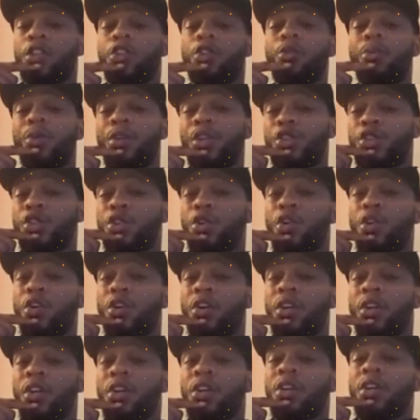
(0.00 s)
You want to
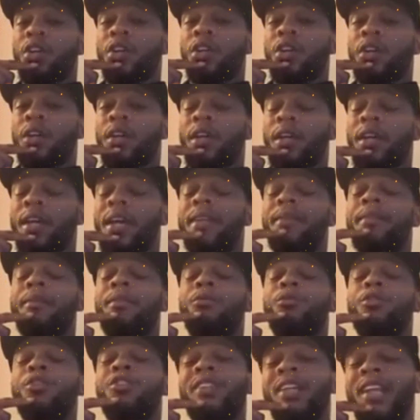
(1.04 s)
talk,
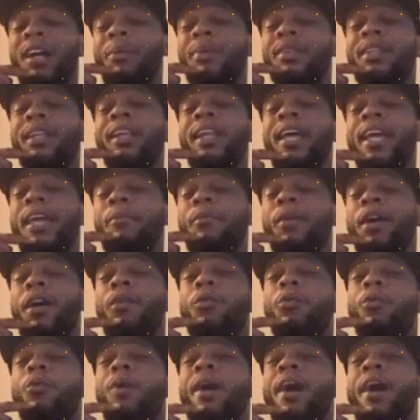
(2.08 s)
and you stayed out with the lane